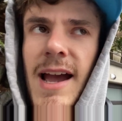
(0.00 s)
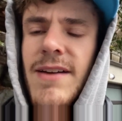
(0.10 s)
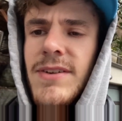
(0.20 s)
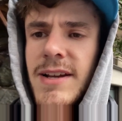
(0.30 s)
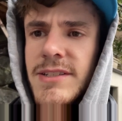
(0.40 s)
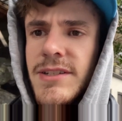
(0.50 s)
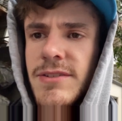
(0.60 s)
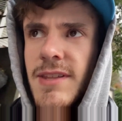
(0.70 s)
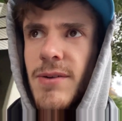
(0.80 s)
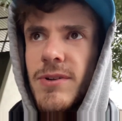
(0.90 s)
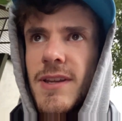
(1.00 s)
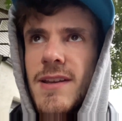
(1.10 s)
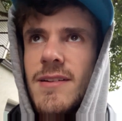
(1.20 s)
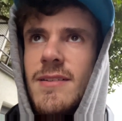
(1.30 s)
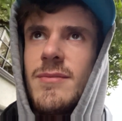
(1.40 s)
haven't actually used that one
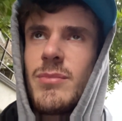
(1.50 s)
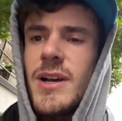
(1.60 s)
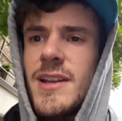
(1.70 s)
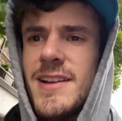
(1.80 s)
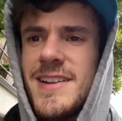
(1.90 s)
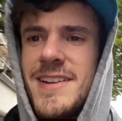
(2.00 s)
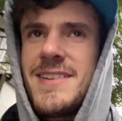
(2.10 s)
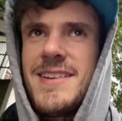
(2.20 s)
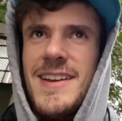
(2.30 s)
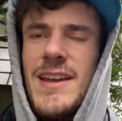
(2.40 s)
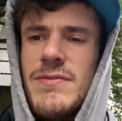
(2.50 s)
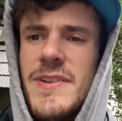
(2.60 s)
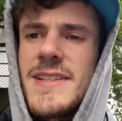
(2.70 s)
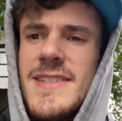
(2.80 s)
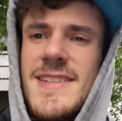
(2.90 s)
yet, but it
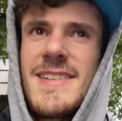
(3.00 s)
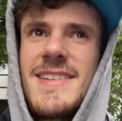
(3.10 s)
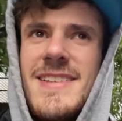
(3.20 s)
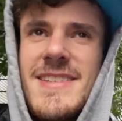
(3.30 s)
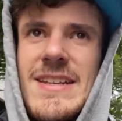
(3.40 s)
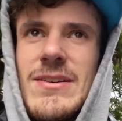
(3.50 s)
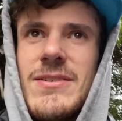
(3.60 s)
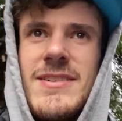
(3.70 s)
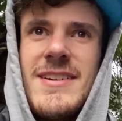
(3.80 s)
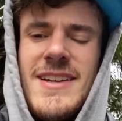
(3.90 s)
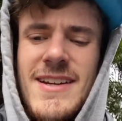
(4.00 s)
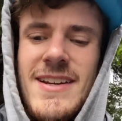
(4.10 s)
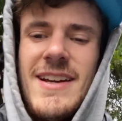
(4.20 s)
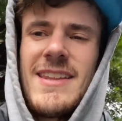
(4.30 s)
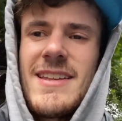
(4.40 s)
fits, so
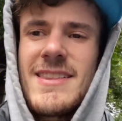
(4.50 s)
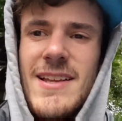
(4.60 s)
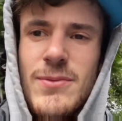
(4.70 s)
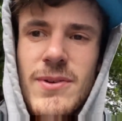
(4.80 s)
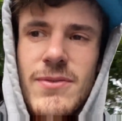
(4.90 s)
I think that's what it's